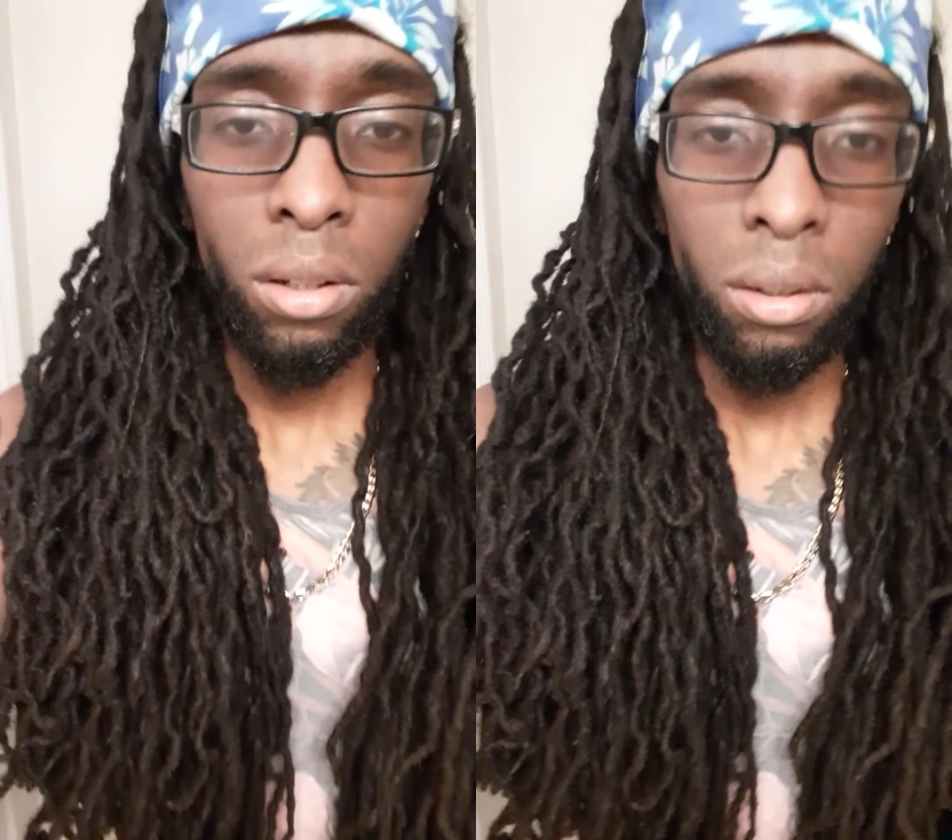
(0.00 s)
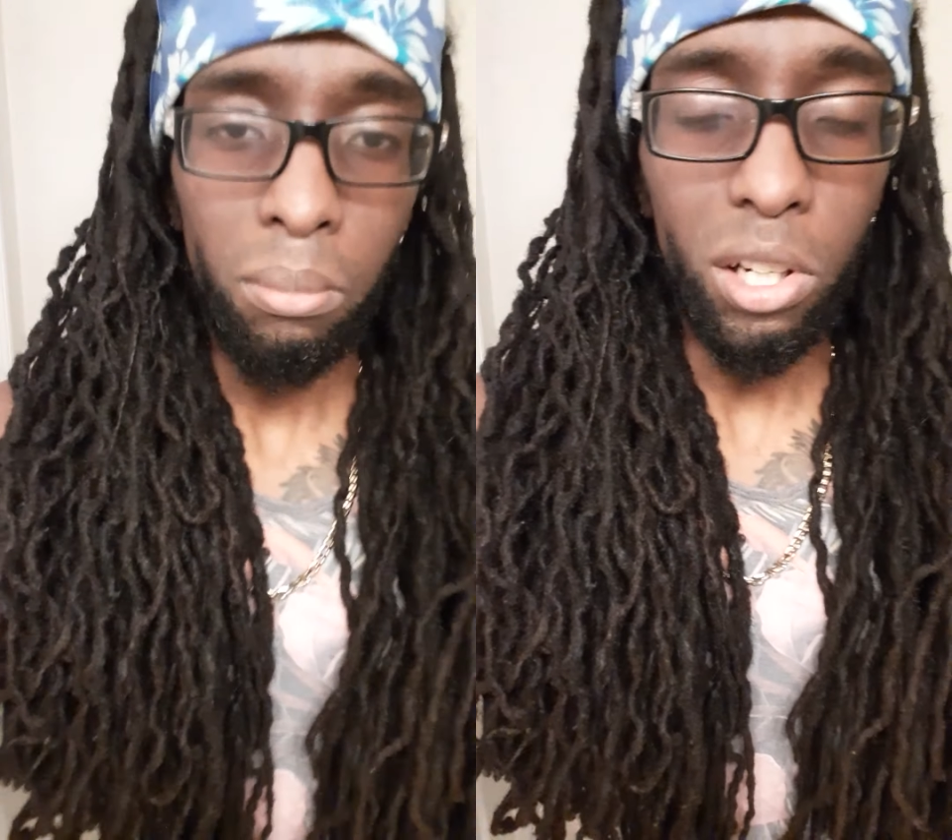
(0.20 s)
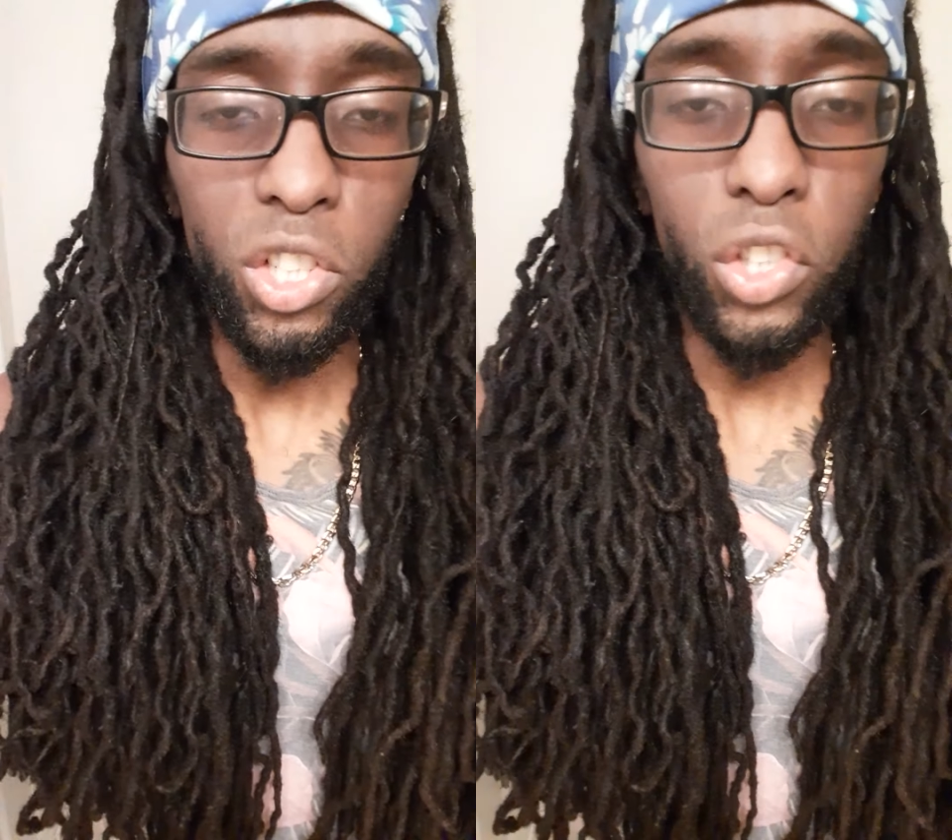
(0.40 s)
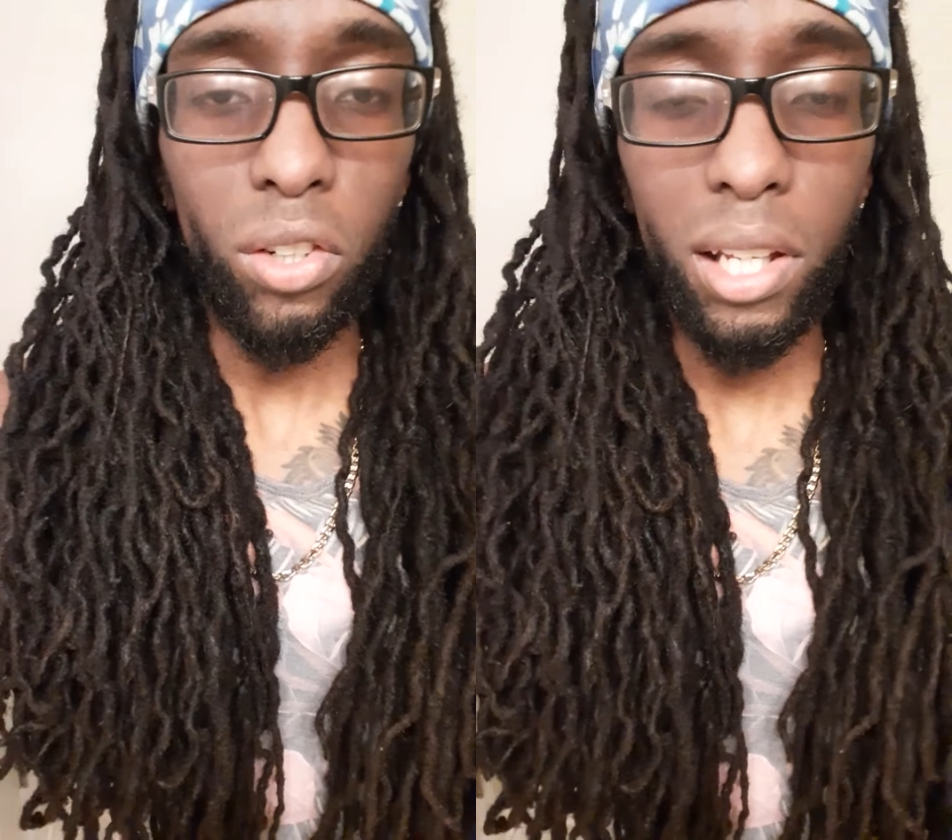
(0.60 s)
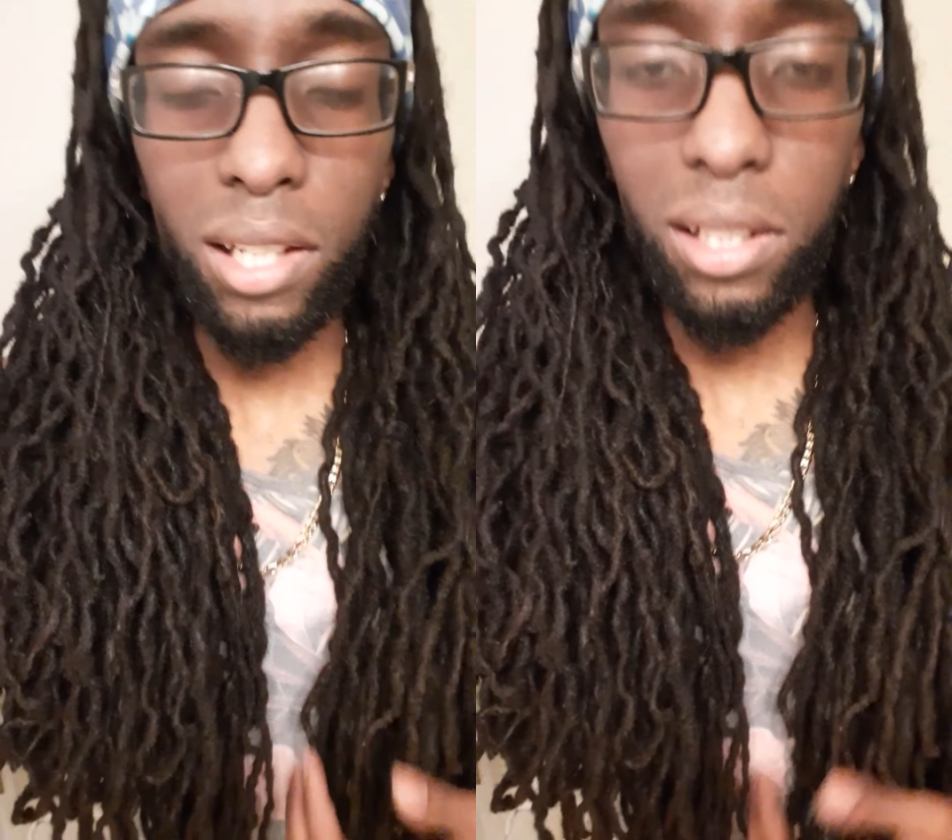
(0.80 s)
because your
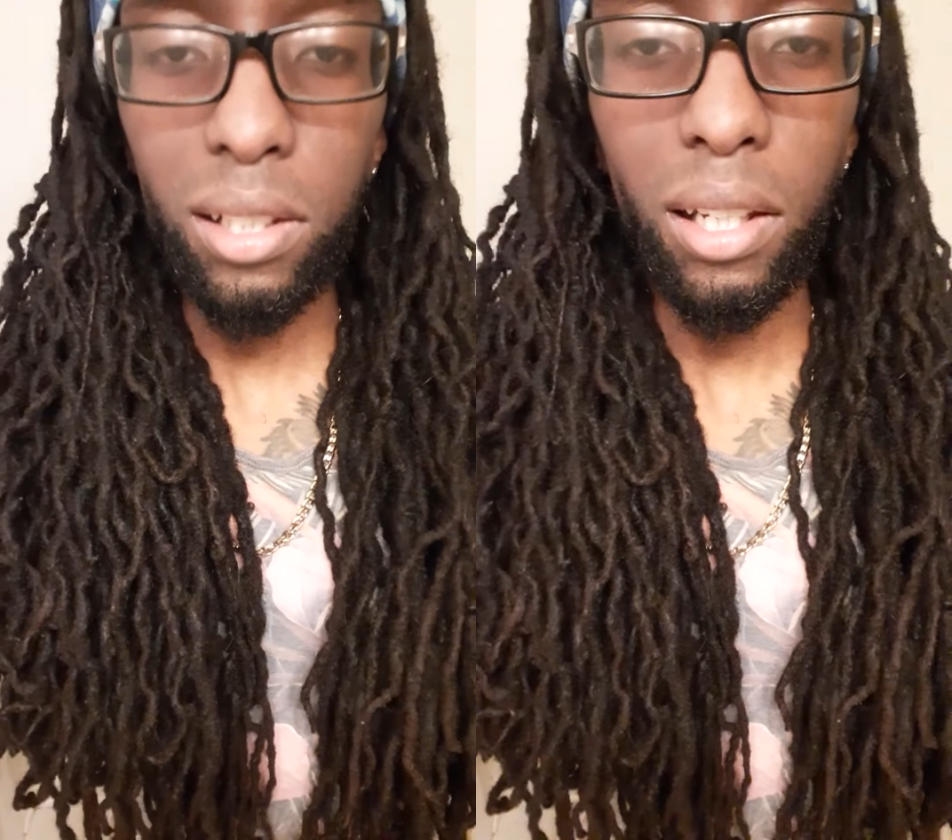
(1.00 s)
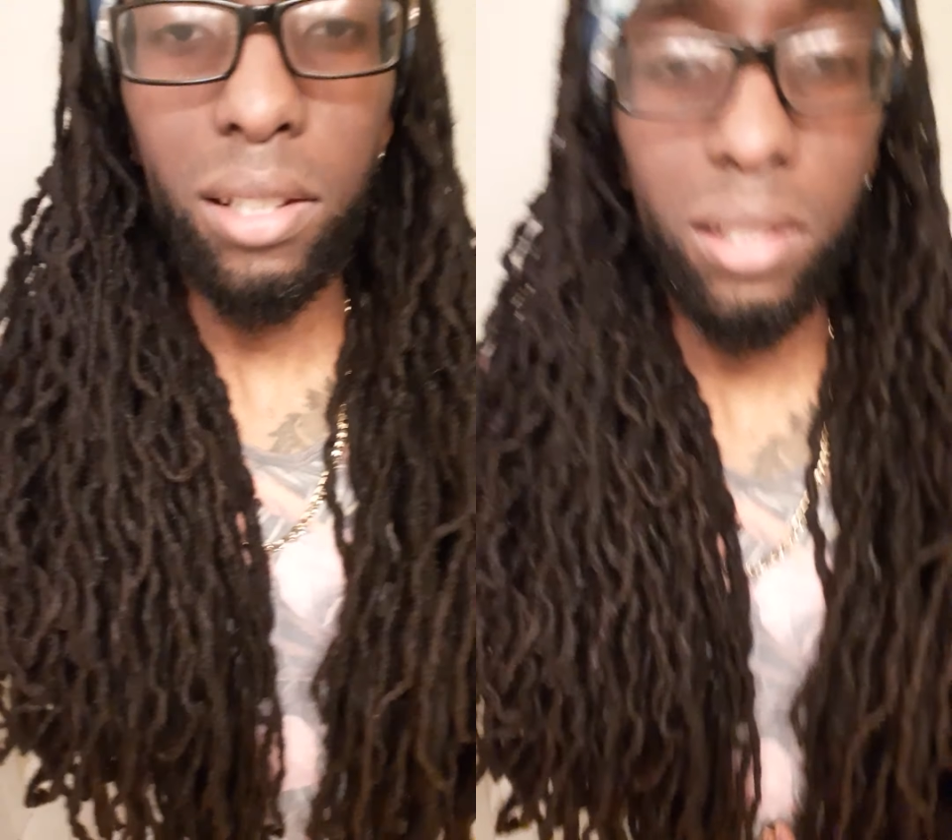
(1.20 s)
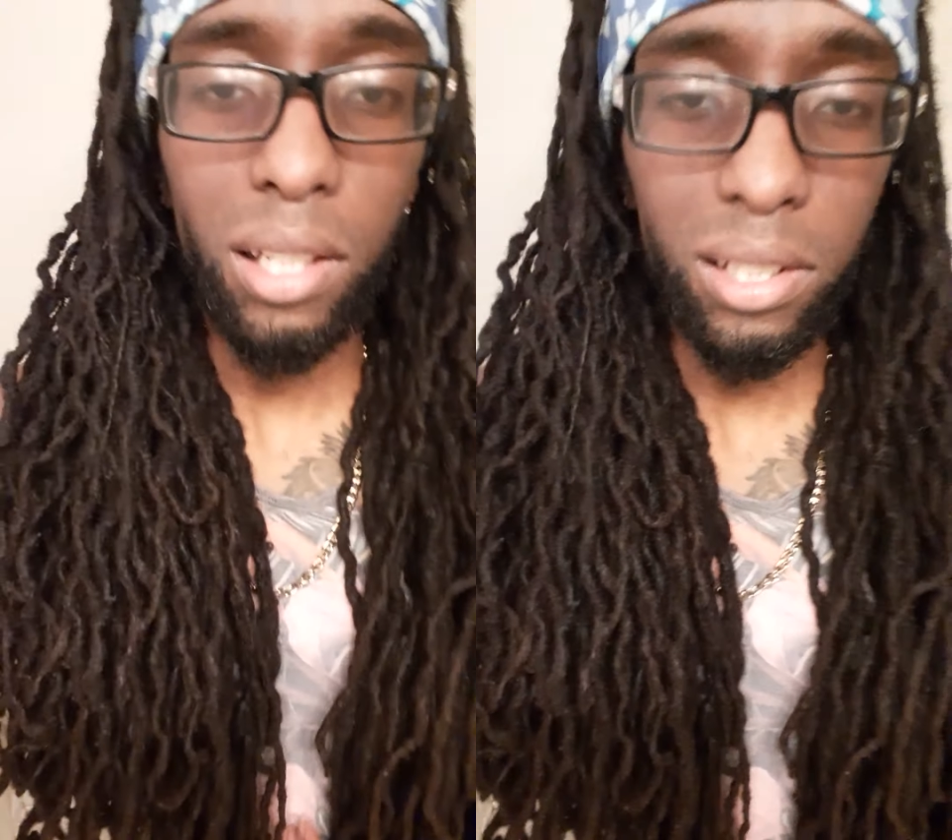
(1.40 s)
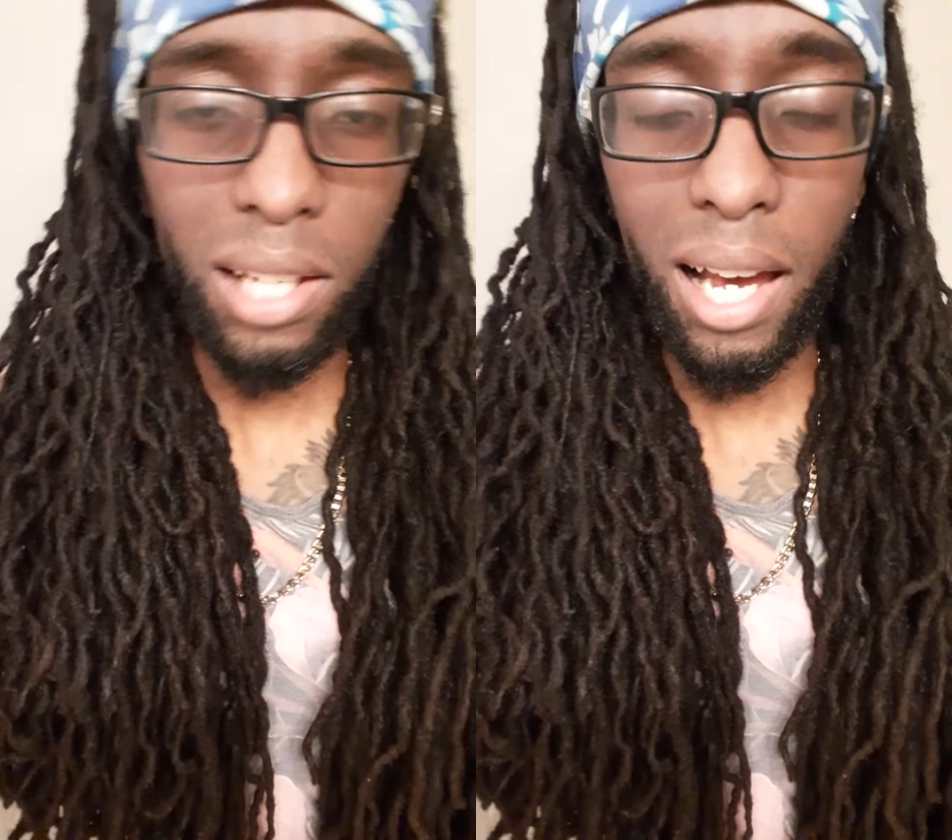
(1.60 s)
instincts is